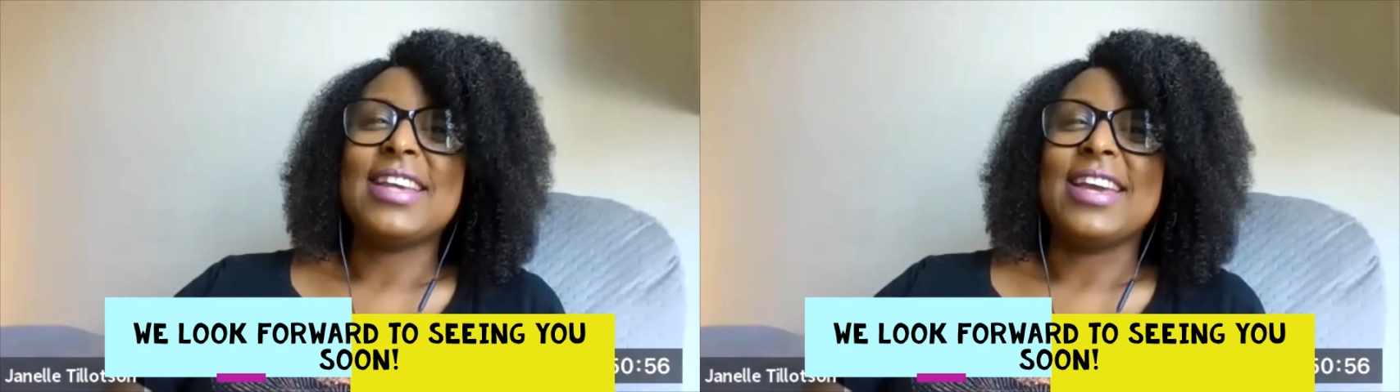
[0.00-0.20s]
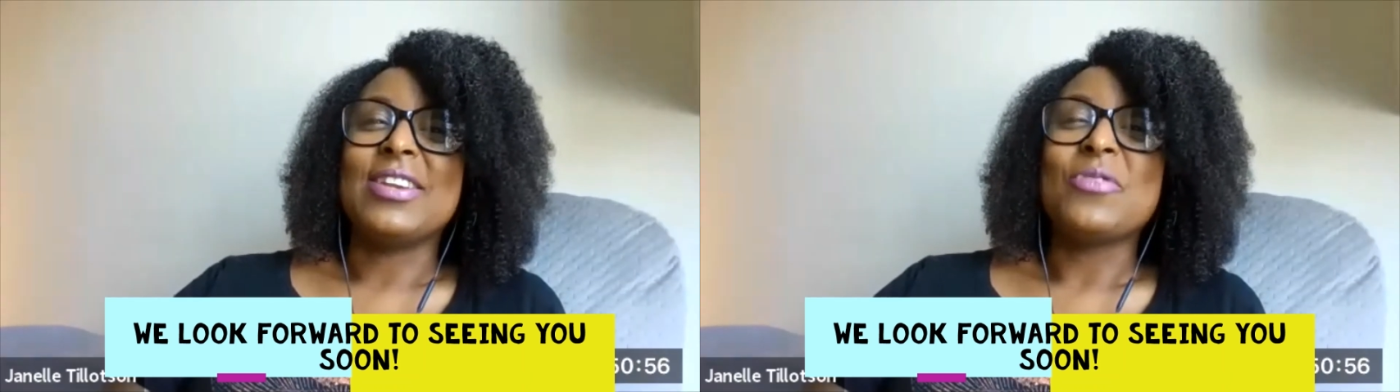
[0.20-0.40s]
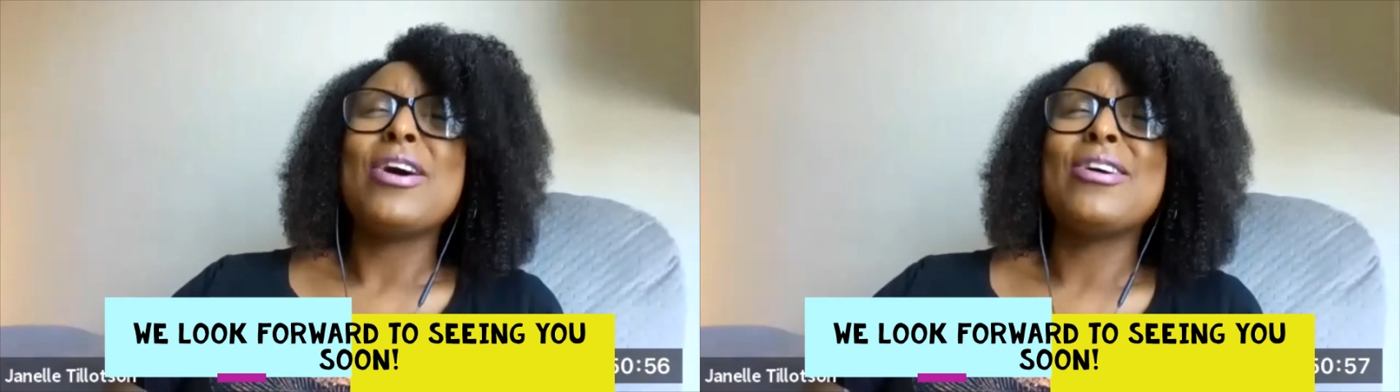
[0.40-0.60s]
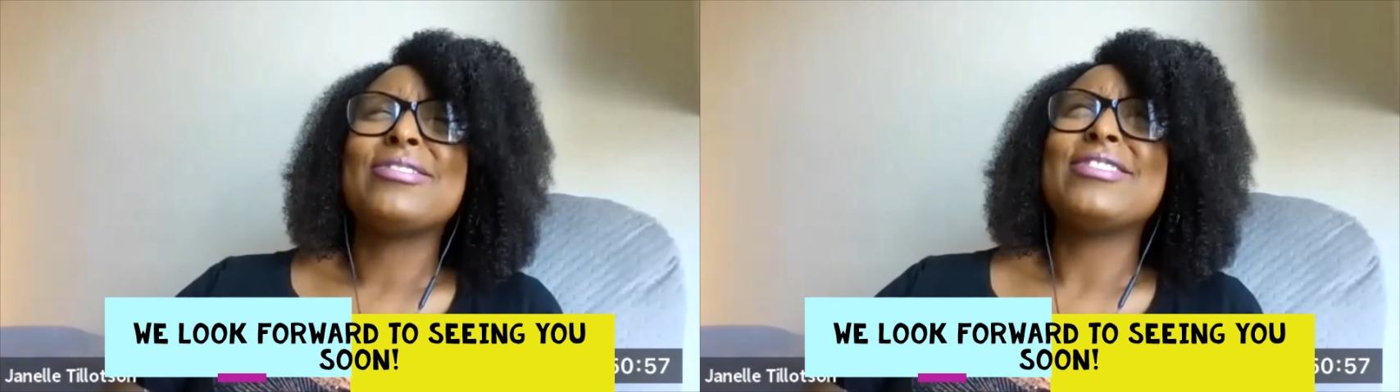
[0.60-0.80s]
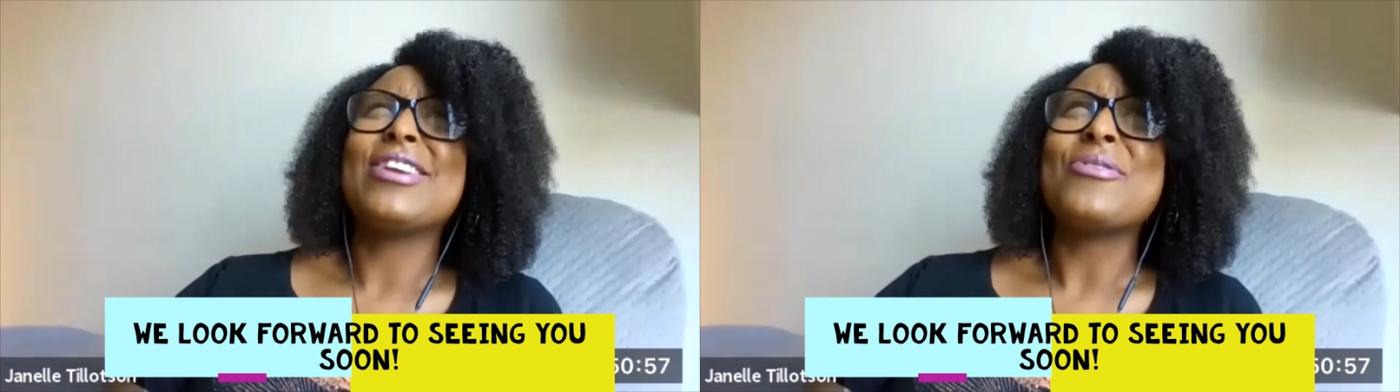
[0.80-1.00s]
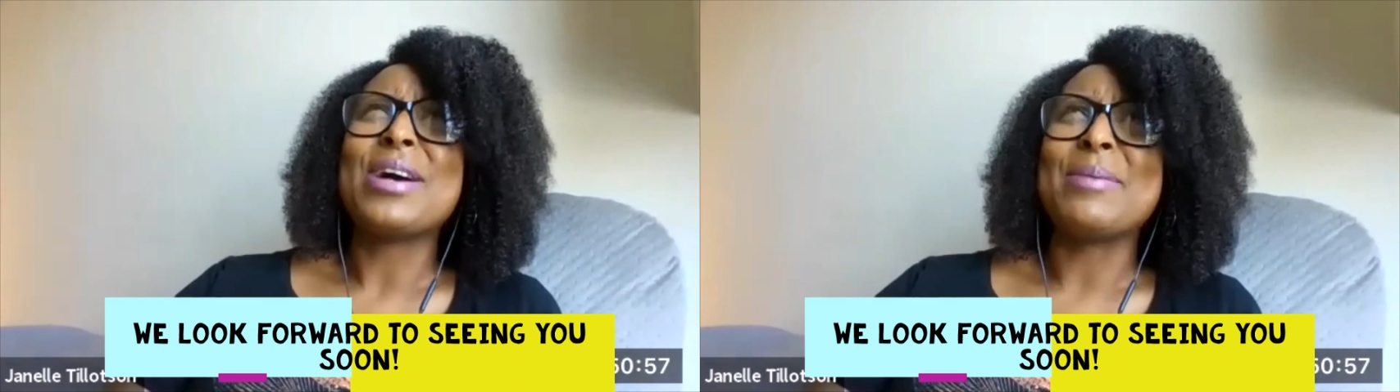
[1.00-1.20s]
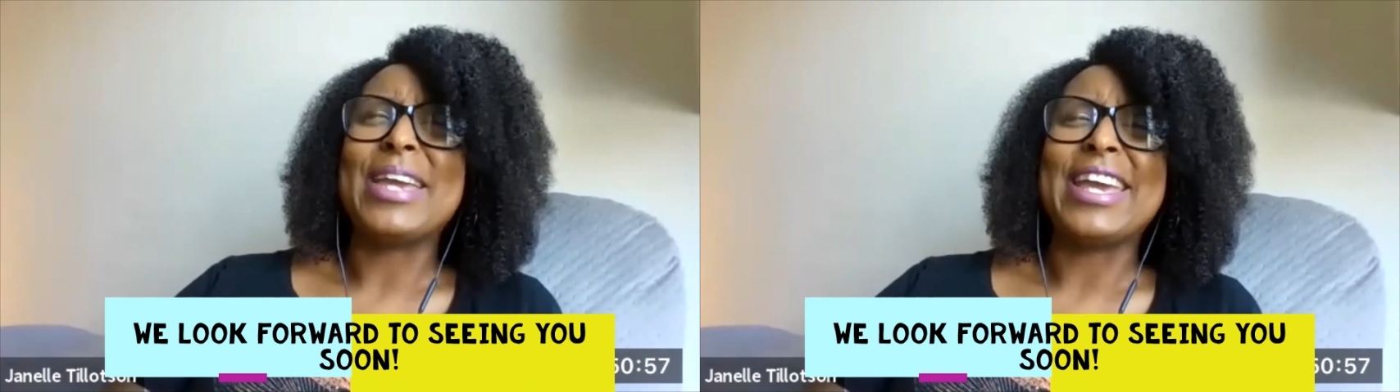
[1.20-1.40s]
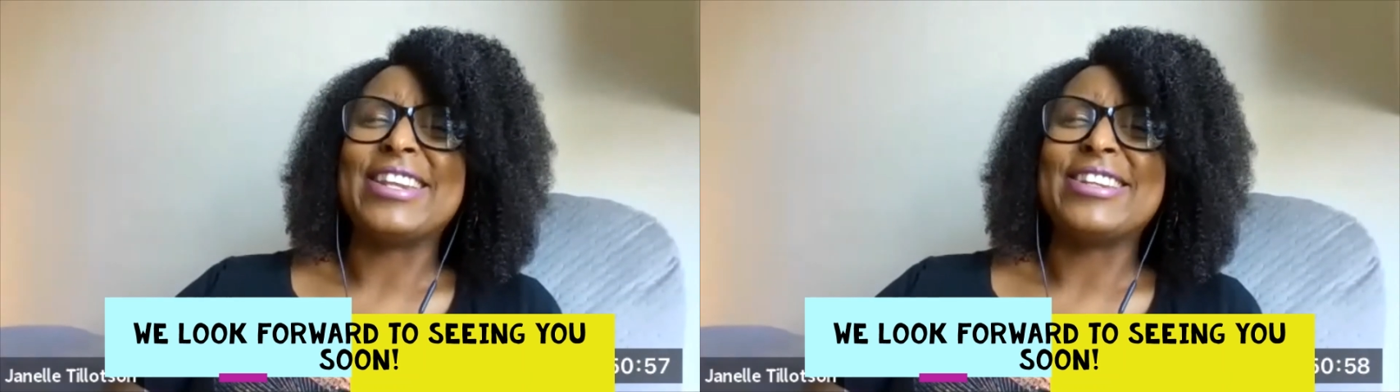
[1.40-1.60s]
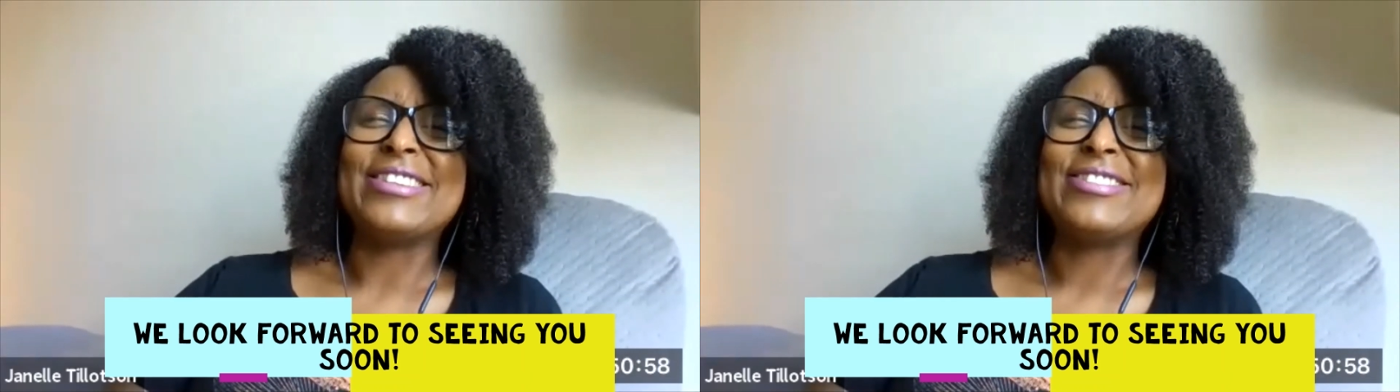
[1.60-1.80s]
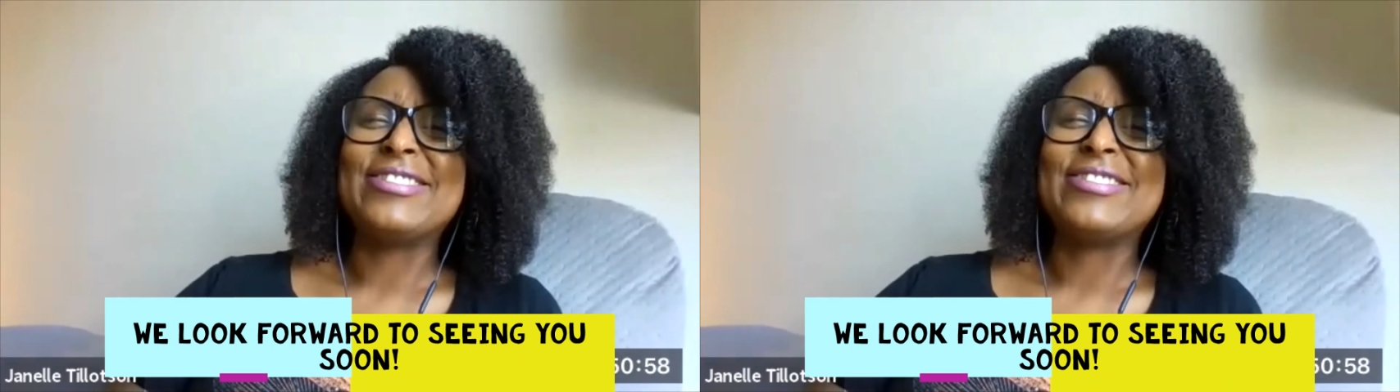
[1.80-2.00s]
And, well, no coming in,
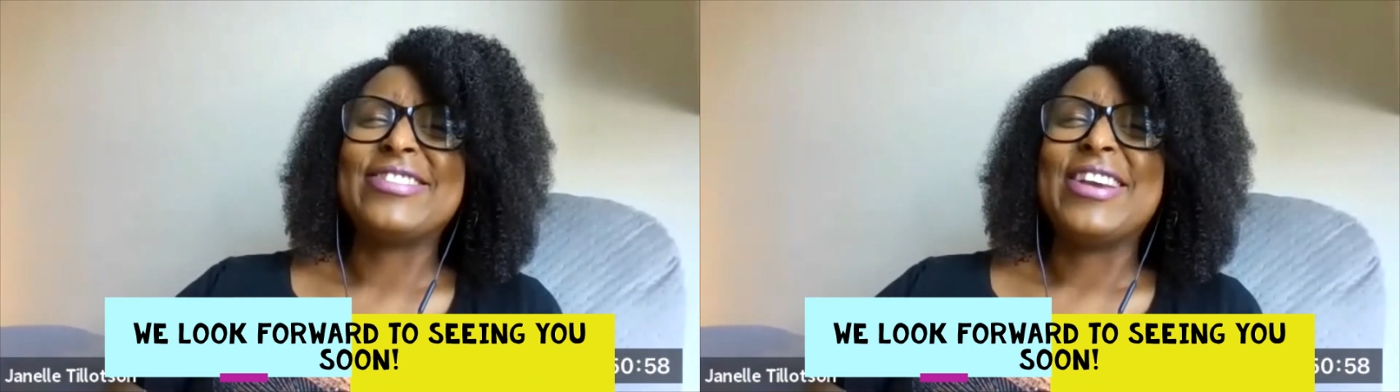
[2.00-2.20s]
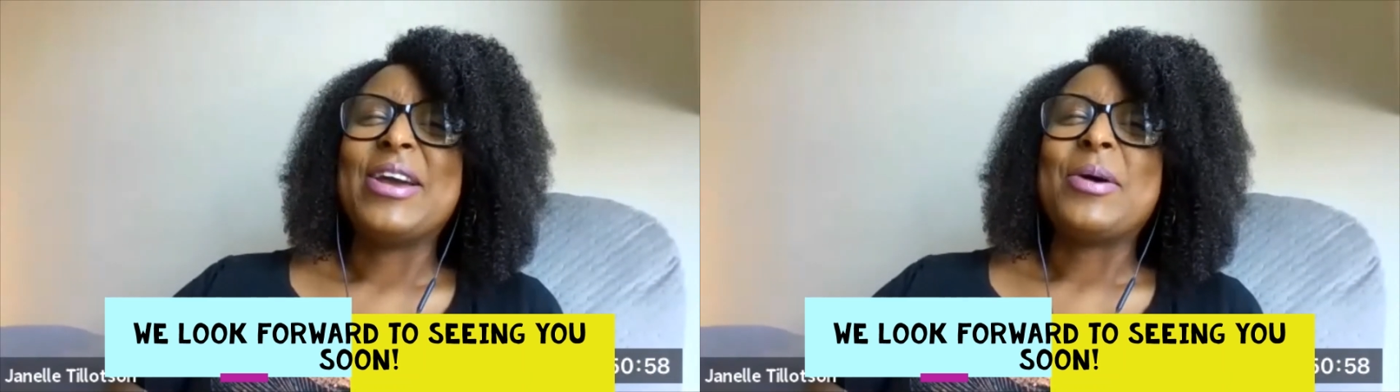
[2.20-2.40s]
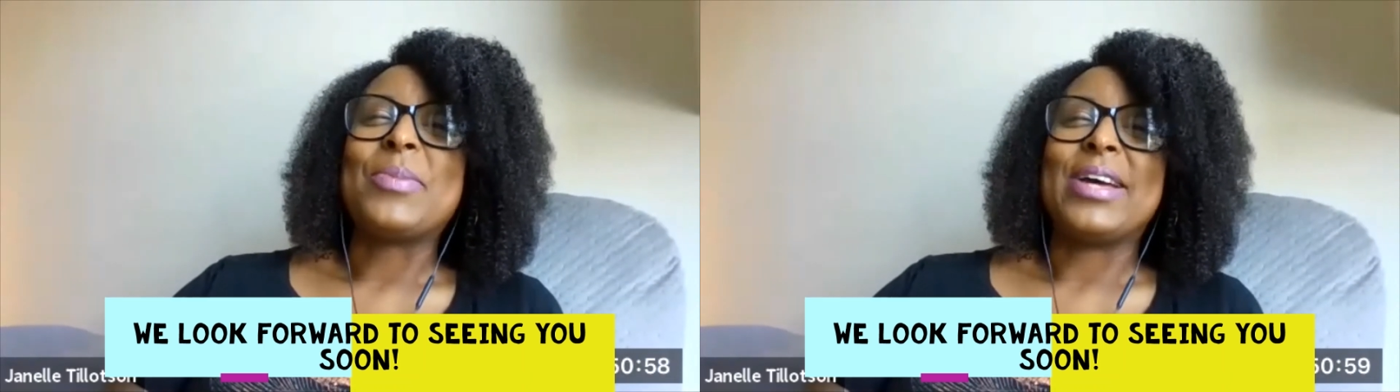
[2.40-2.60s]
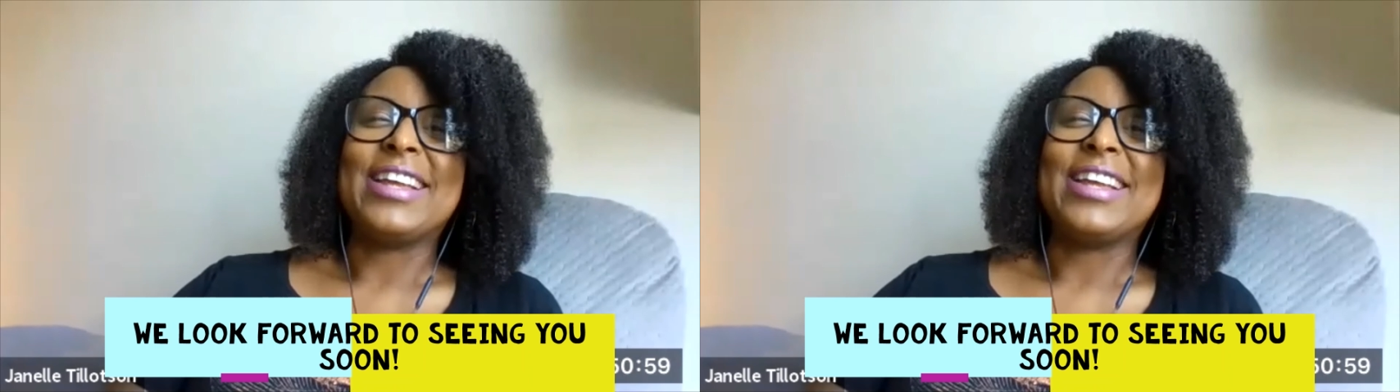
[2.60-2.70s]
but